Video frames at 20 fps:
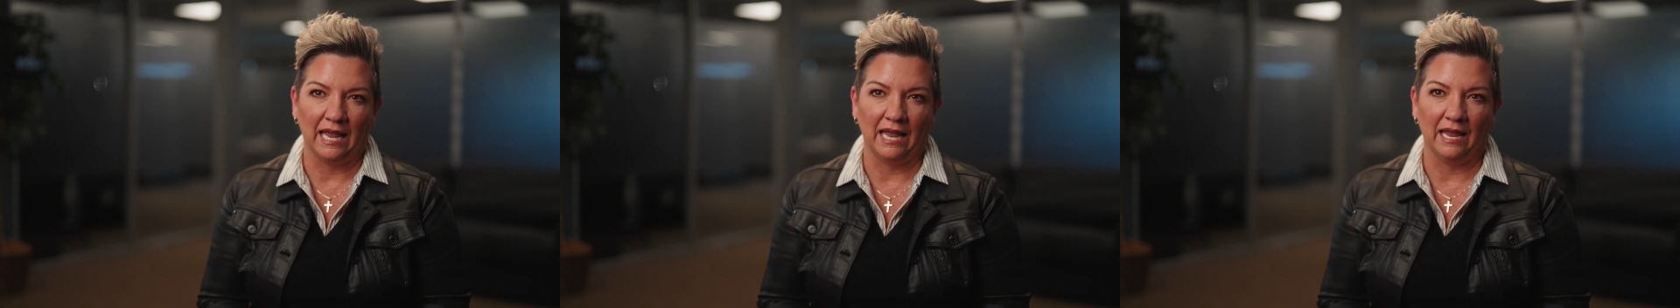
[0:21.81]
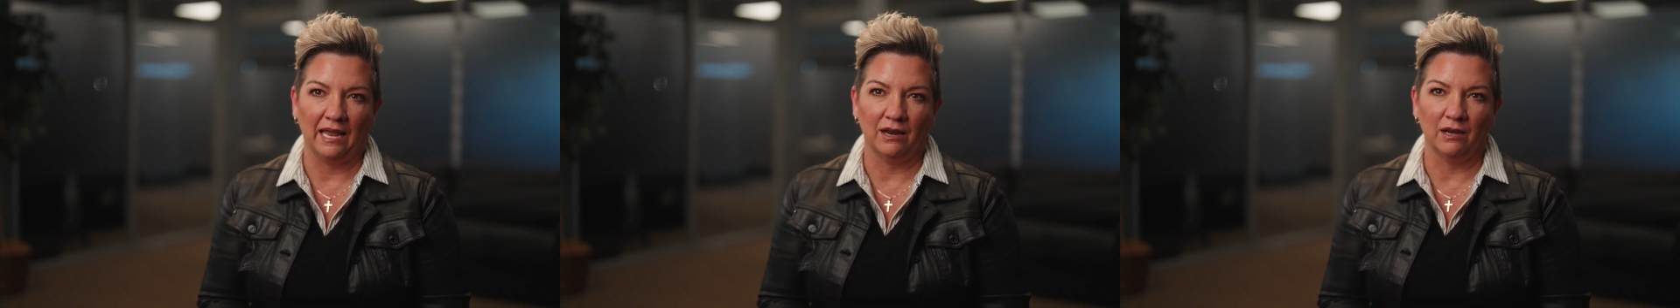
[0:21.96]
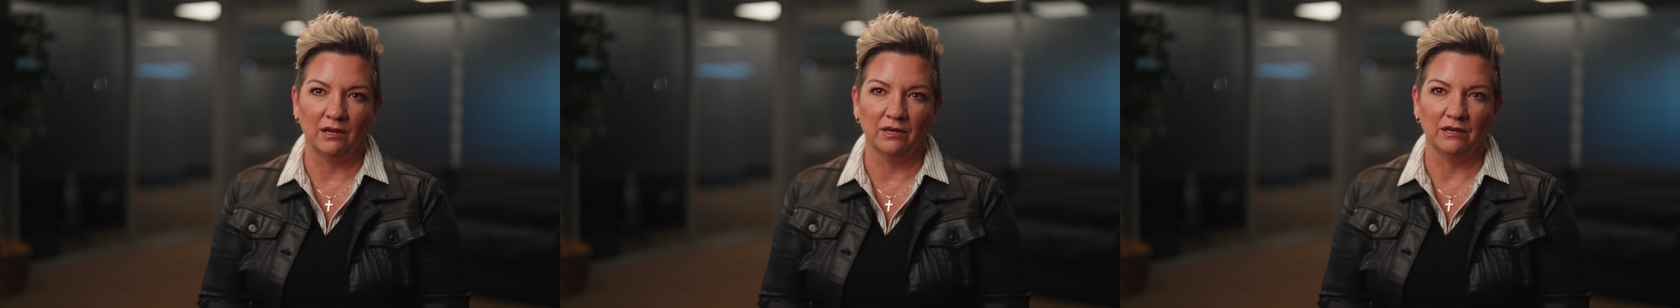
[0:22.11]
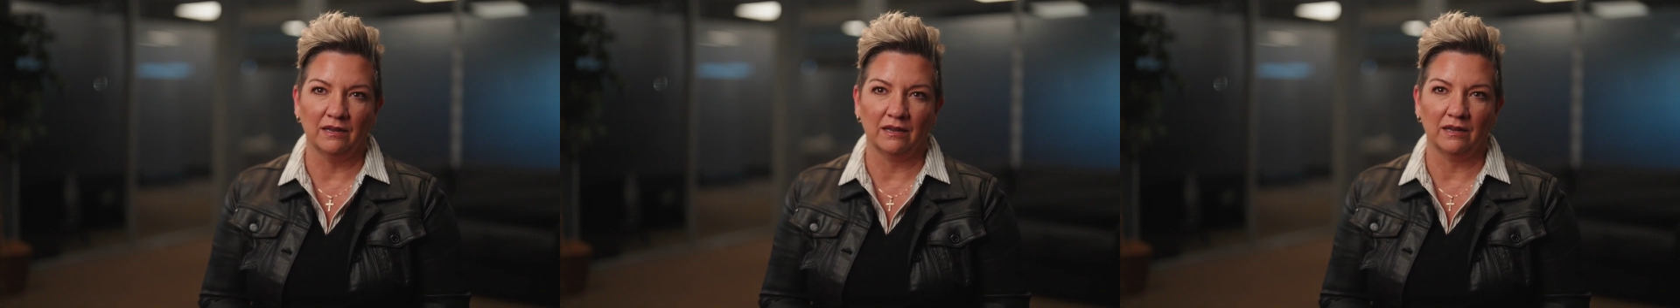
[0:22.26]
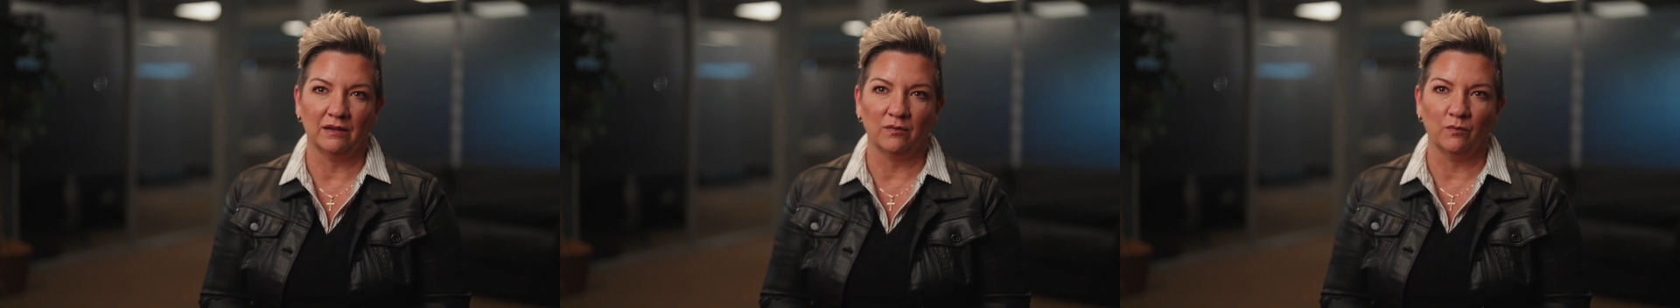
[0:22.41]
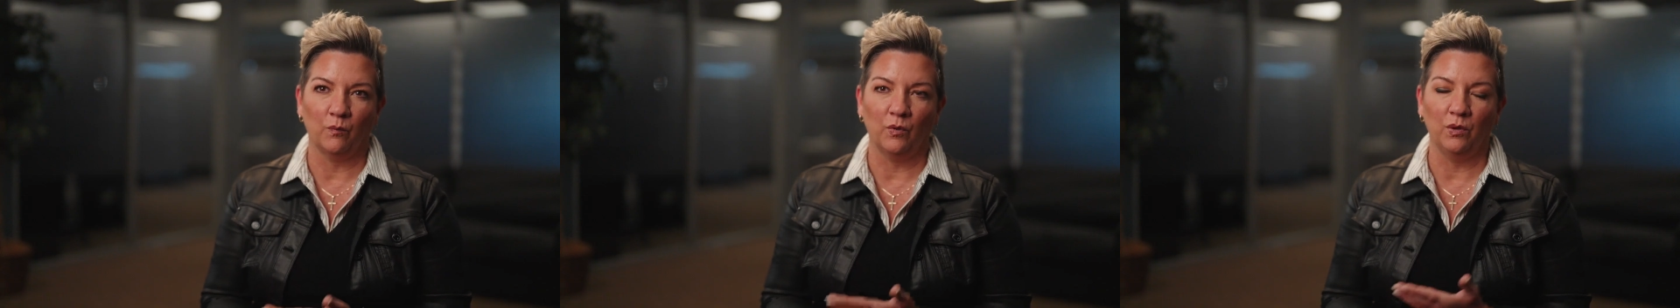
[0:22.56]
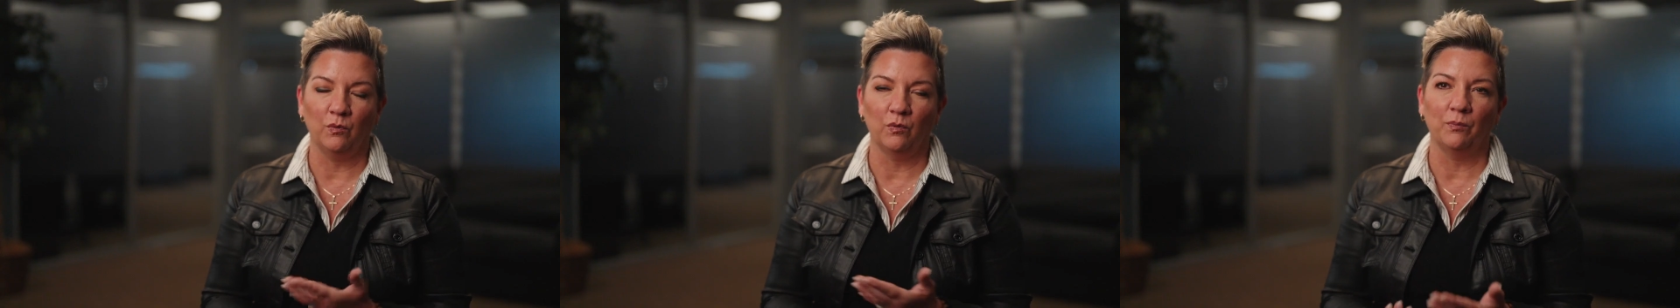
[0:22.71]
and
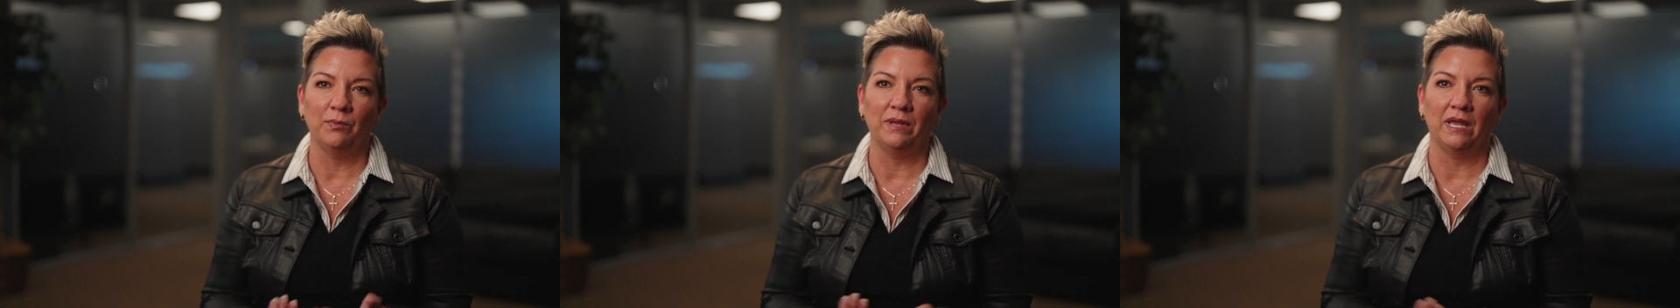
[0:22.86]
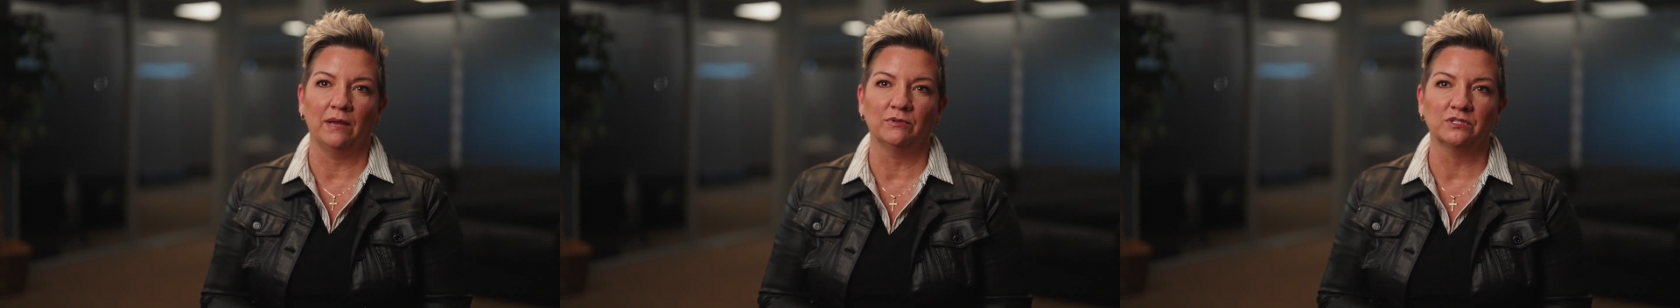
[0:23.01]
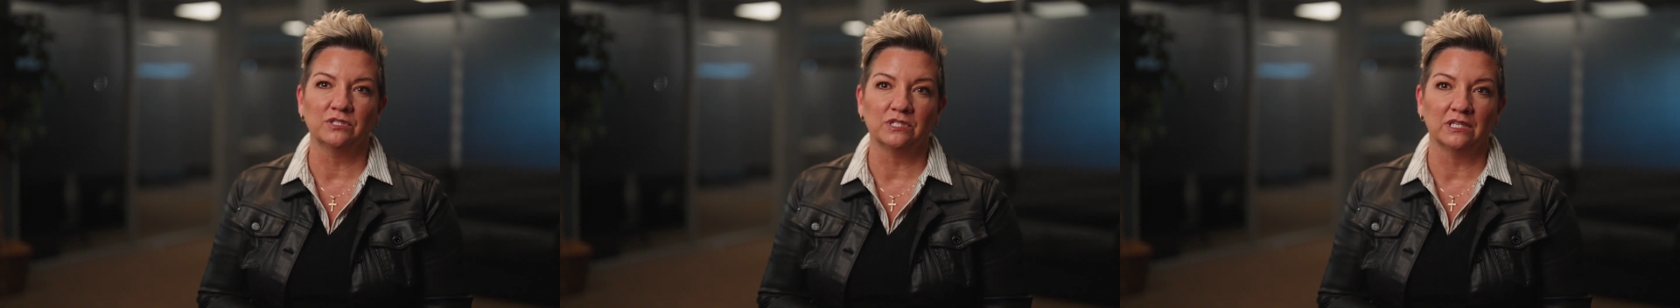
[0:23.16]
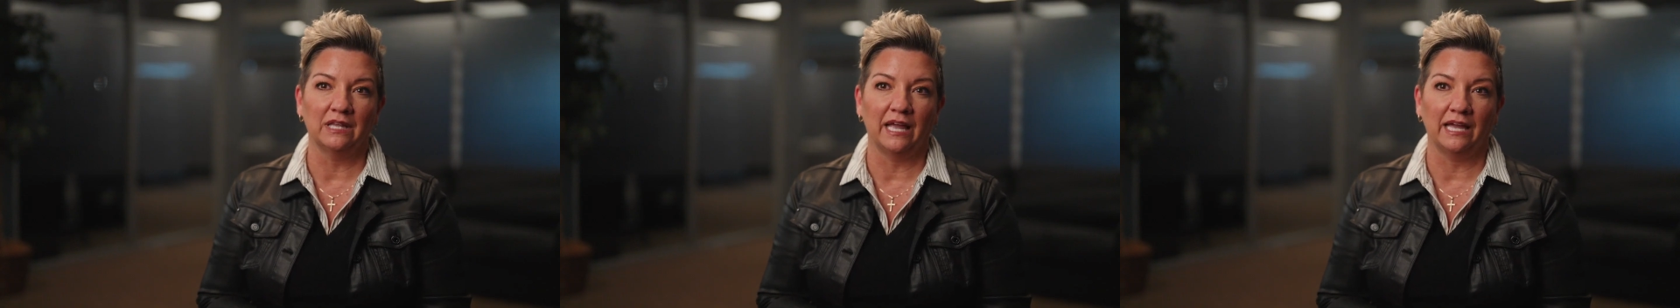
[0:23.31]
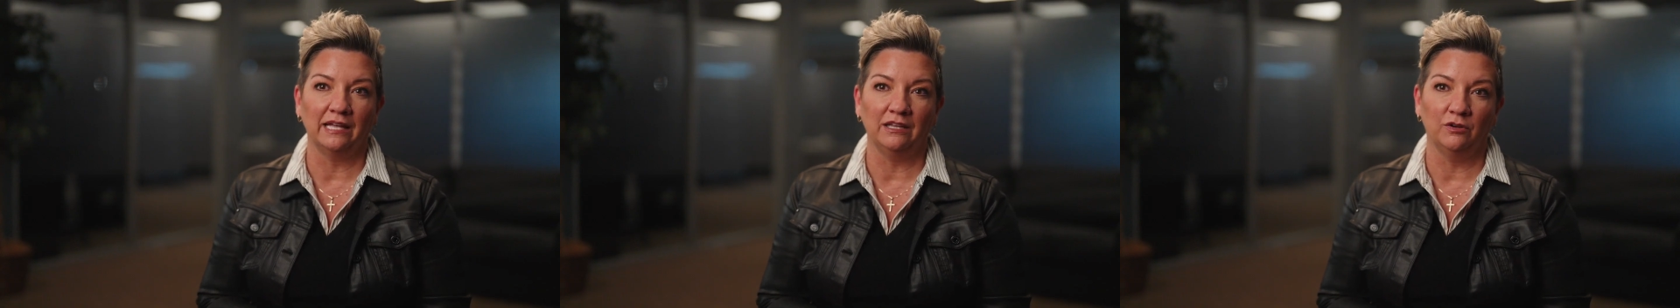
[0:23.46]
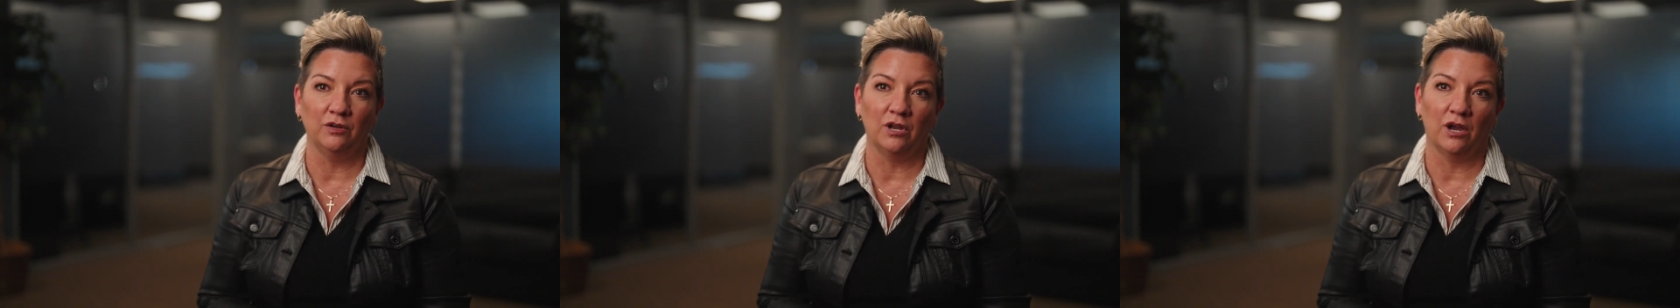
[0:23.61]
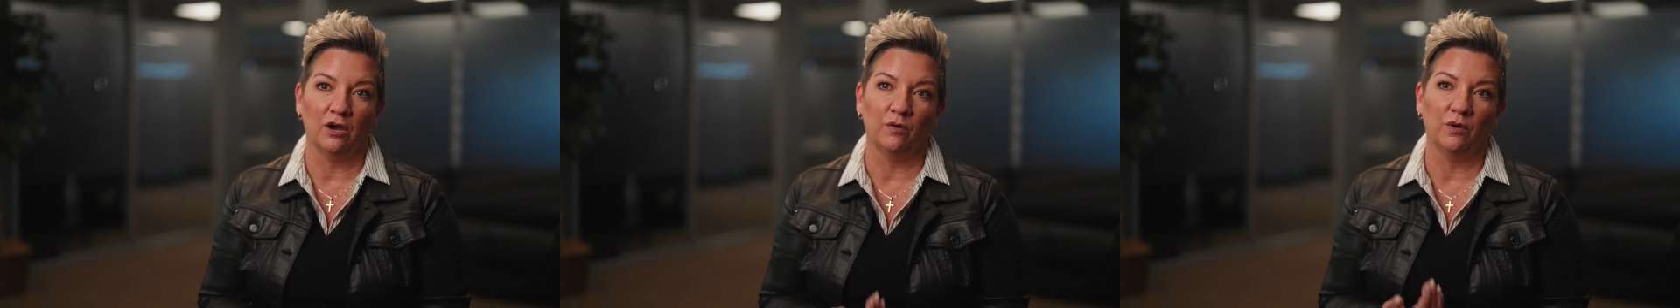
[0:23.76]
we will be able to let
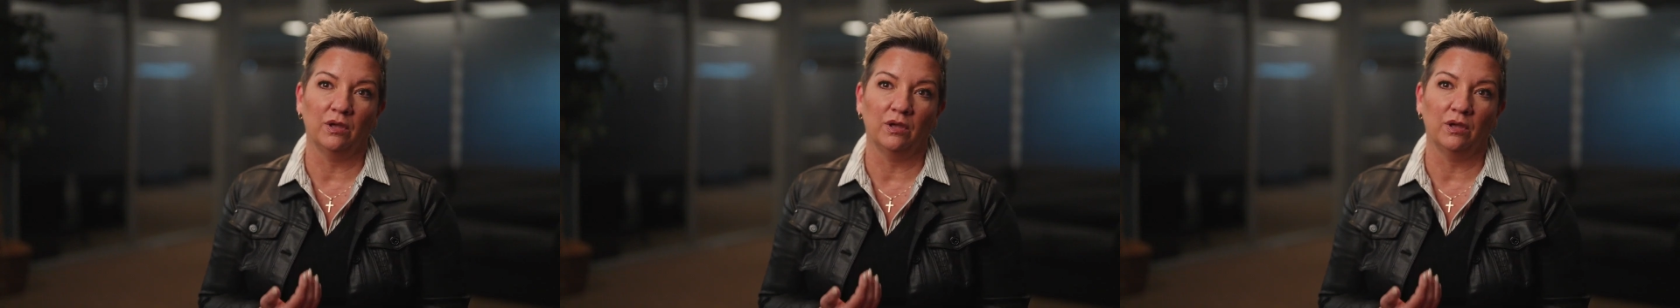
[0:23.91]
you know